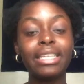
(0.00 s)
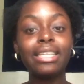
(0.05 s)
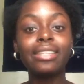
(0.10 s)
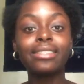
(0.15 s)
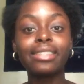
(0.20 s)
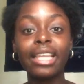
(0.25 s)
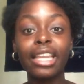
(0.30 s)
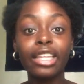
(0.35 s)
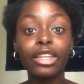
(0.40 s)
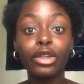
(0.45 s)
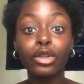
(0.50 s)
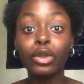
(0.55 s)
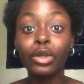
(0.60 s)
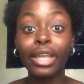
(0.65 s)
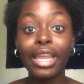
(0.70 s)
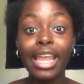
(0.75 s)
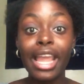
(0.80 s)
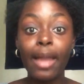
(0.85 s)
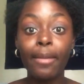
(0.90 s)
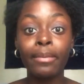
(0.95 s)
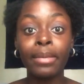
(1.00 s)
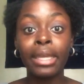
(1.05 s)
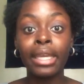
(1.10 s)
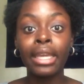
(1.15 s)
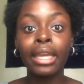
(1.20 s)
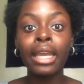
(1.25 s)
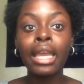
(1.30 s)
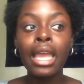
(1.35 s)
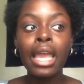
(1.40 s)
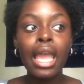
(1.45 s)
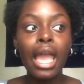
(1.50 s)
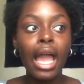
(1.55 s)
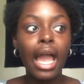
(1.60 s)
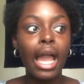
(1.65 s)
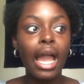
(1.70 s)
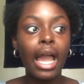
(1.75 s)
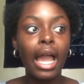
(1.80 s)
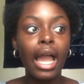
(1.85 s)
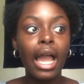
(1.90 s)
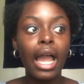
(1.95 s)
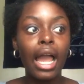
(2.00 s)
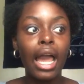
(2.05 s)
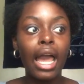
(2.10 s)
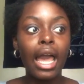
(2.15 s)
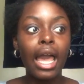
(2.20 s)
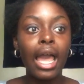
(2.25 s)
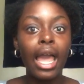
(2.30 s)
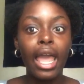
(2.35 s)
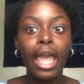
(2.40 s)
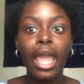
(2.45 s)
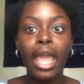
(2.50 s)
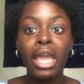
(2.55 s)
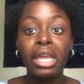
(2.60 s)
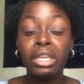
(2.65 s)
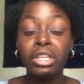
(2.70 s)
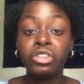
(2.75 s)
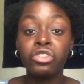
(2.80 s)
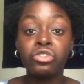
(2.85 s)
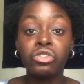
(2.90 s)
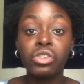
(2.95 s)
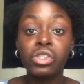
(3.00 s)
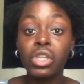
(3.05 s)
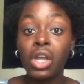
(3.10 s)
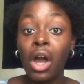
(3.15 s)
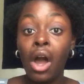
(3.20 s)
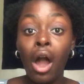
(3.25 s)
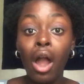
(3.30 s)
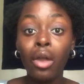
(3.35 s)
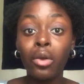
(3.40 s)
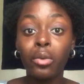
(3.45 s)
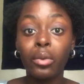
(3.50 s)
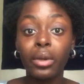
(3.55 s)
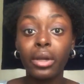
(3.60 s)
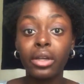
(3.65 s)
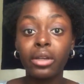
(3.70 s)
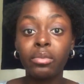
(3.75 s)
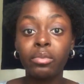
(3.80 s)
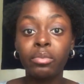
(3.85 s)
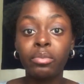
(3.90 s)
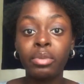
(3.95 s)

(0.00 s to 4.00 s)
he's standing there looking at me. And it's just awkward